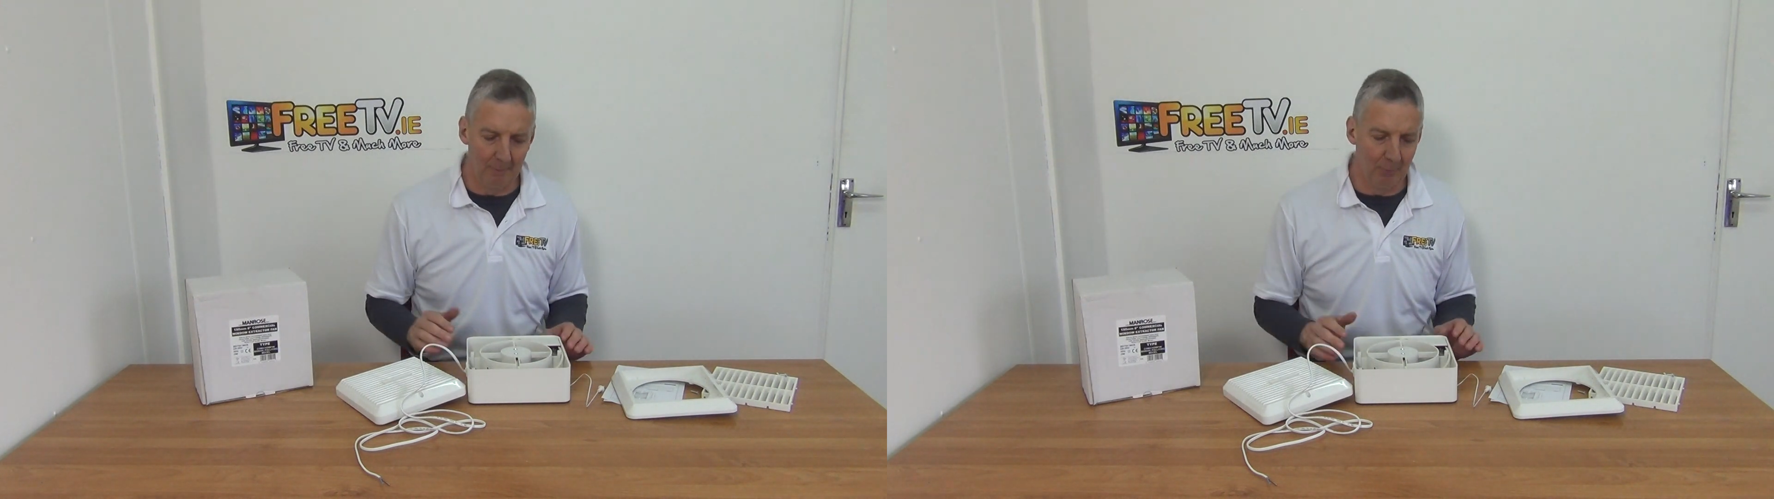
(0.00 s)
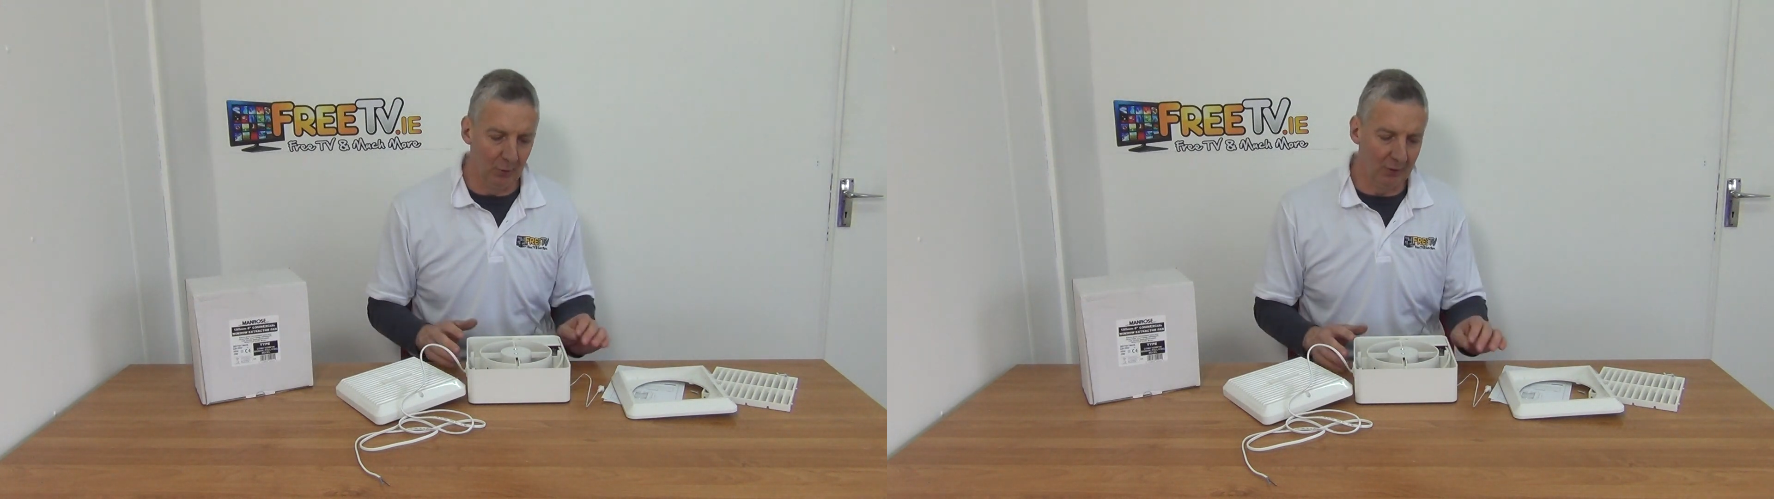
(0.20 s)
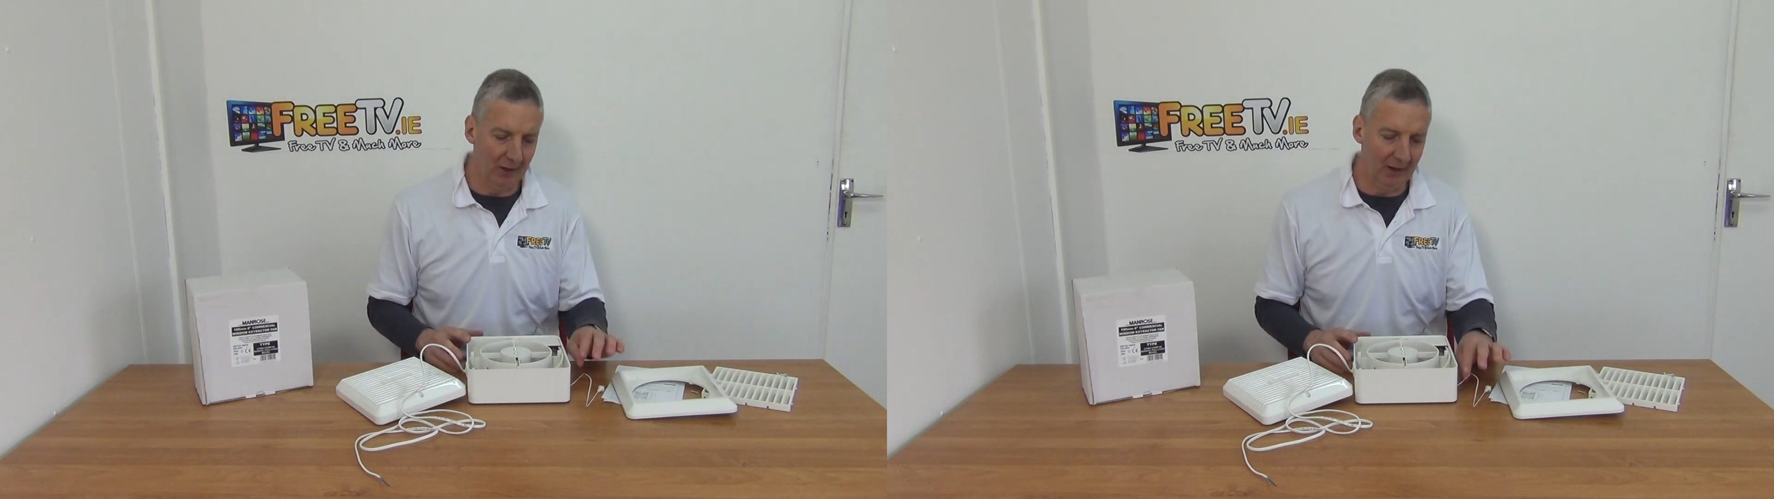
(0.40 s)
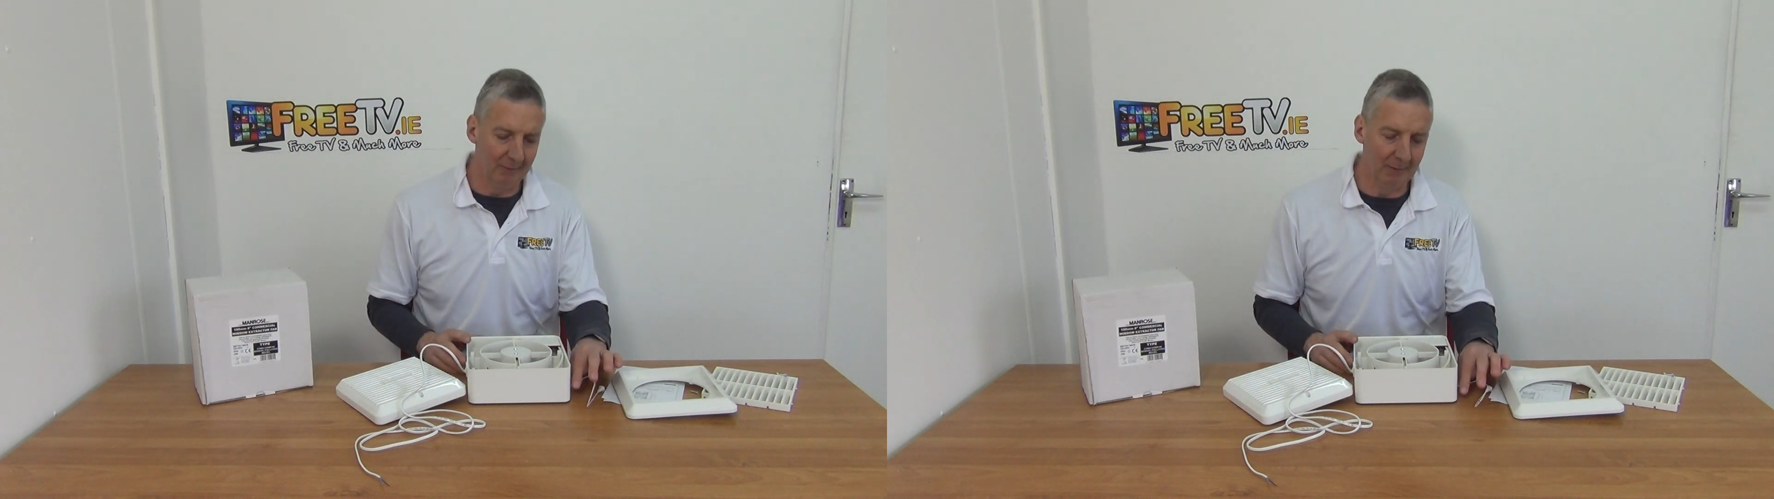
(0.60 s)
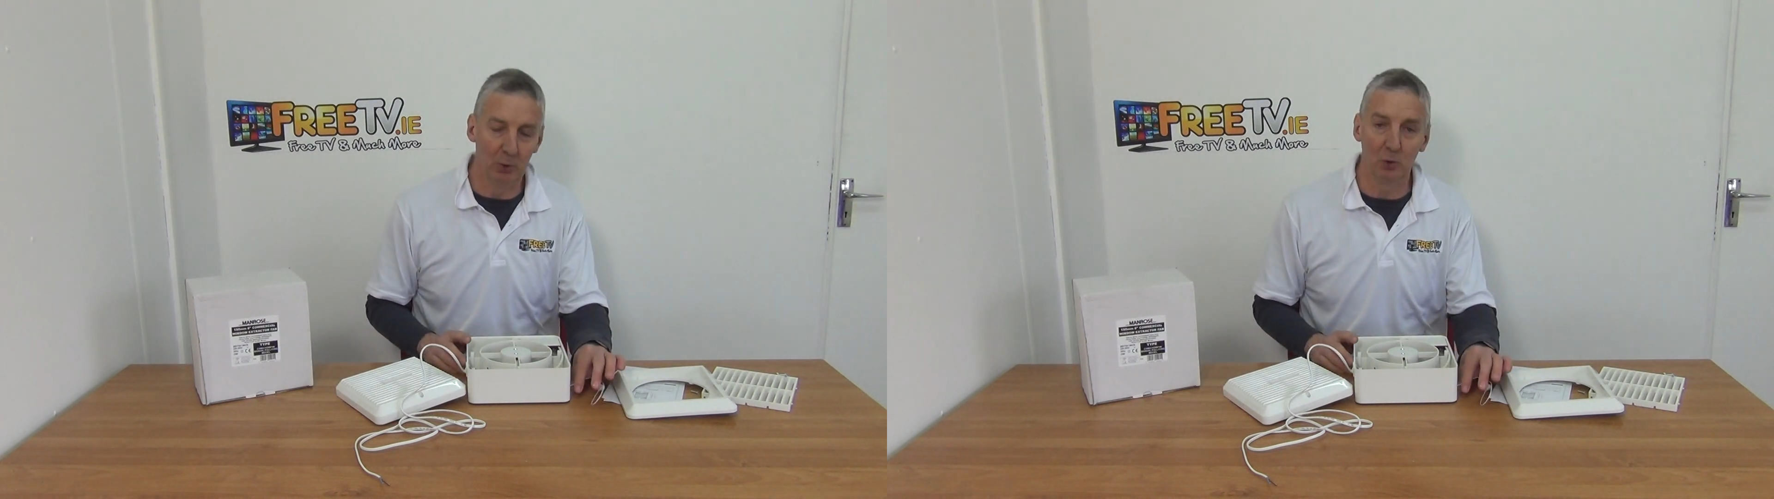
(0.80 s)

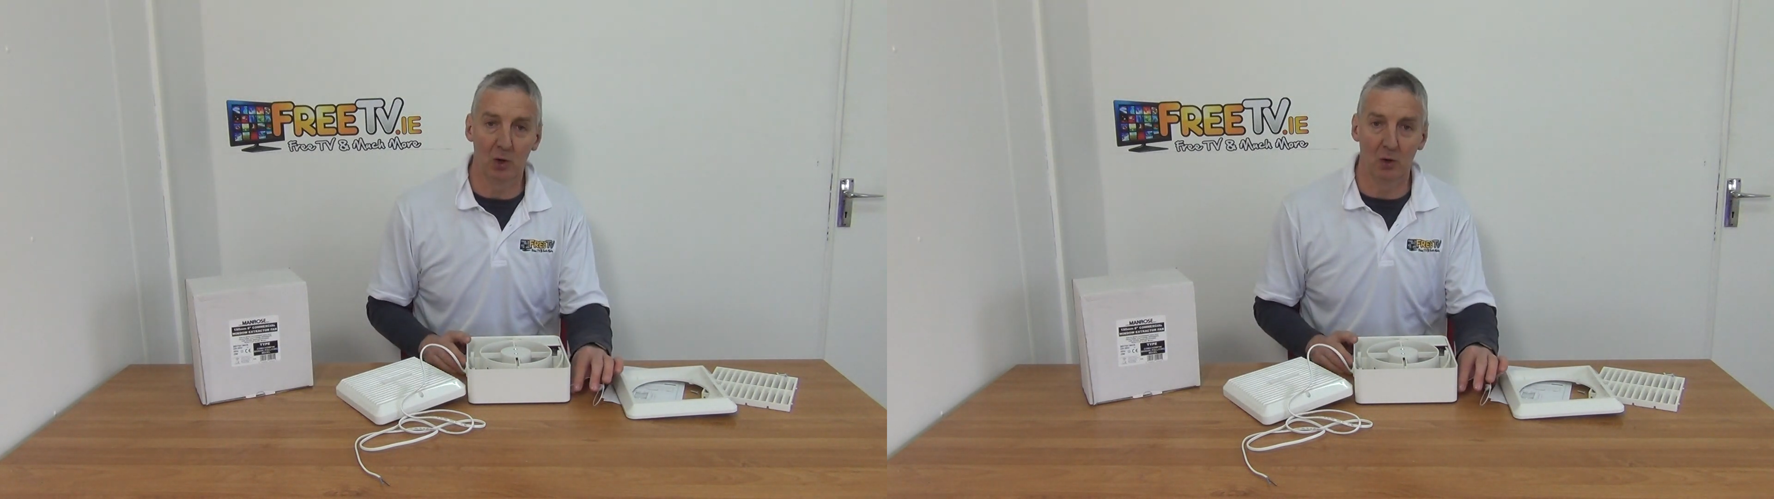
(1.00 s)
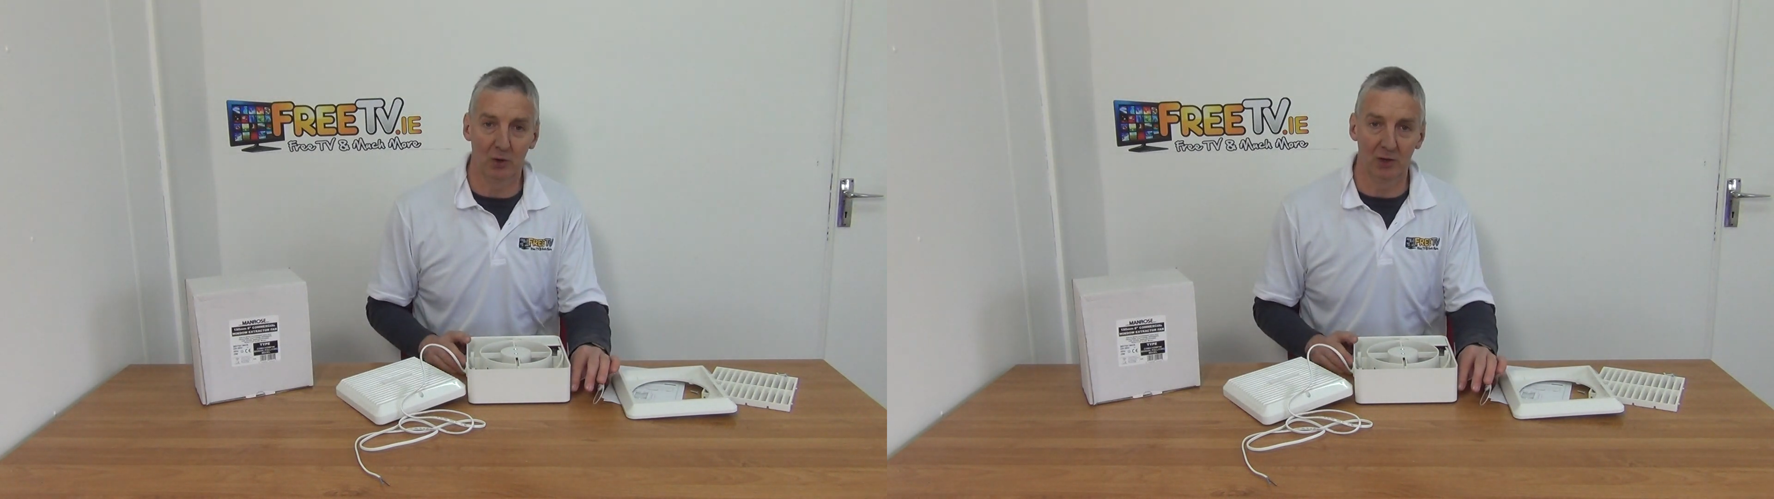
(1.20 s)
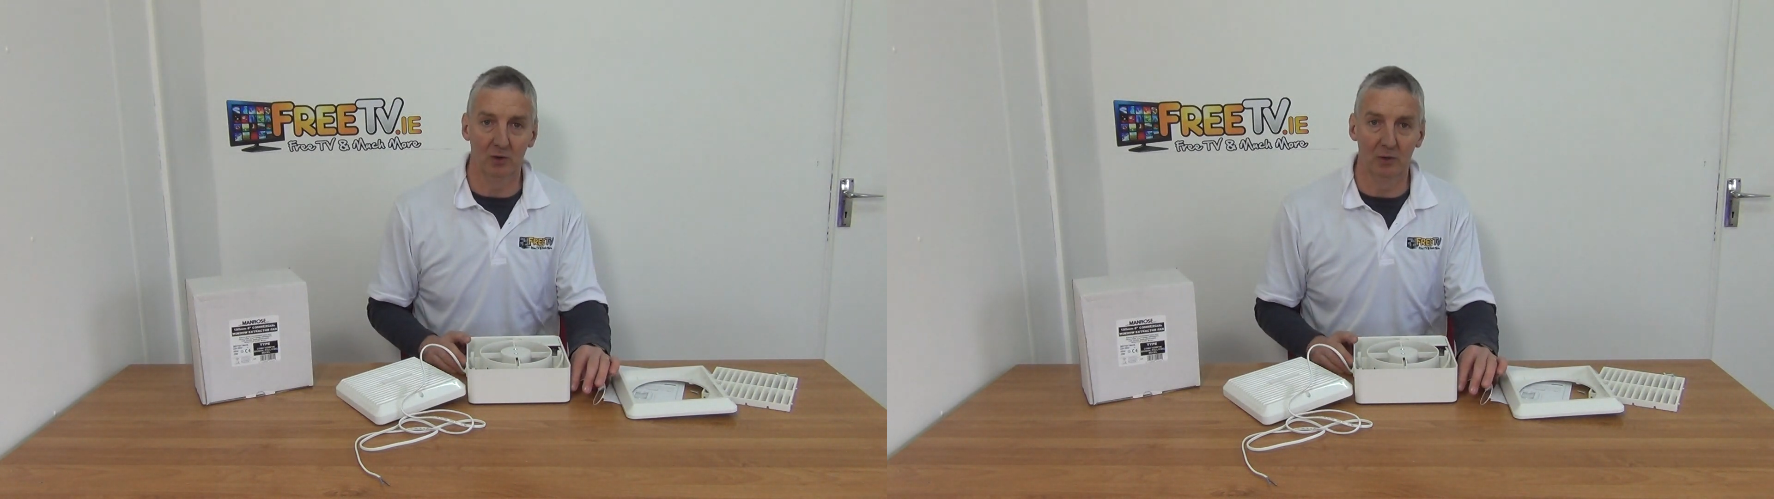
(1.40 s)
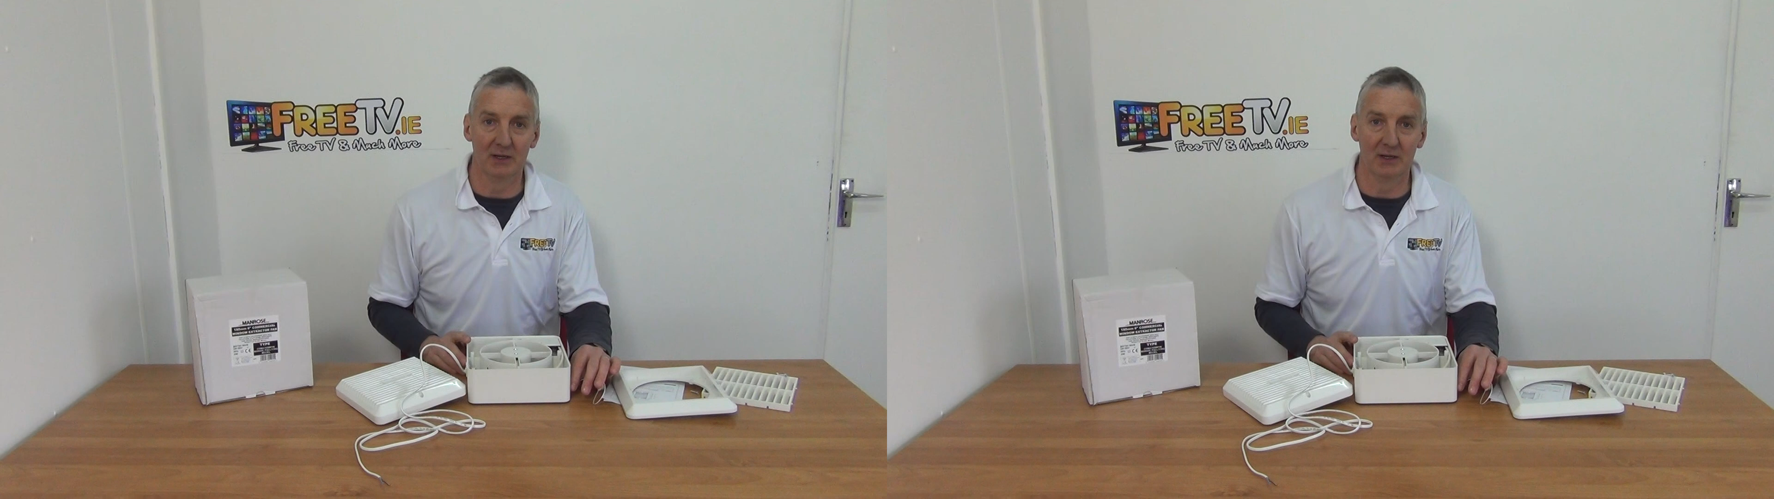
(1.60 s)
But the pull cord here